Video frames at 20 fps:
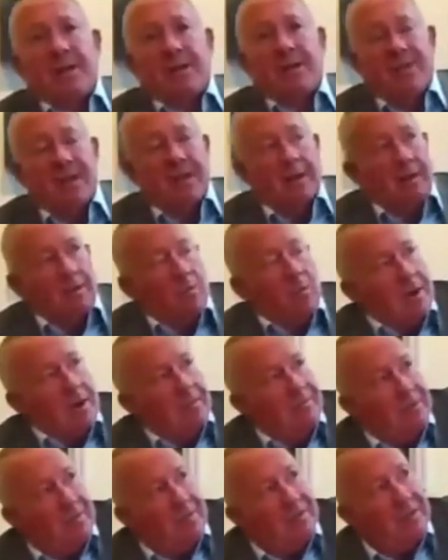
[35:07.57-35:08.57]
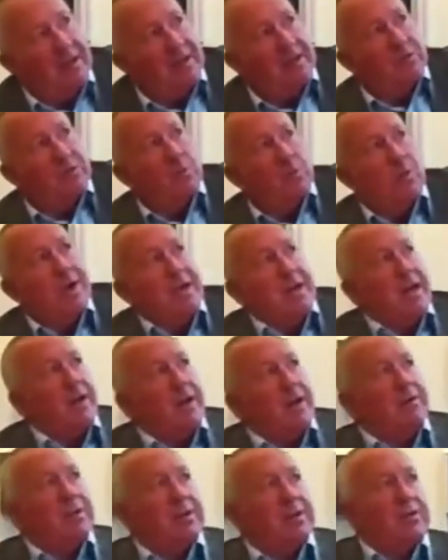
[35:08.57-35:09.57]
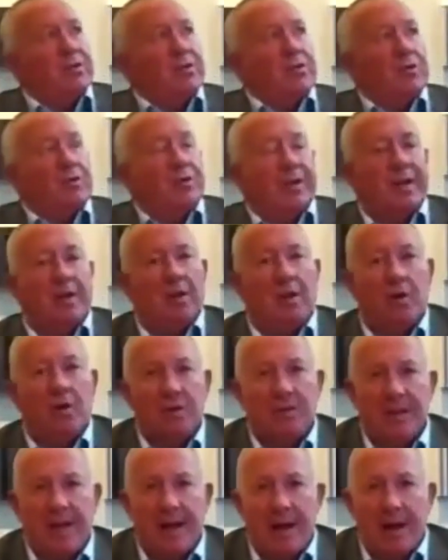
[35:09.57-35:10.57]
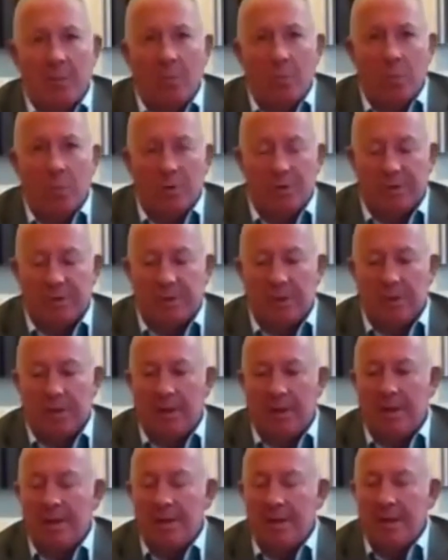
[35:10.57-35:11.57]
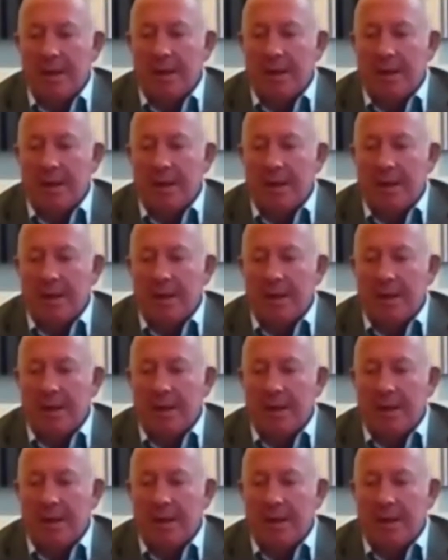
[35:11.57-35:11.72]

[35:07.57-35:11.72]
I think one of the things we noticed during lockdown was that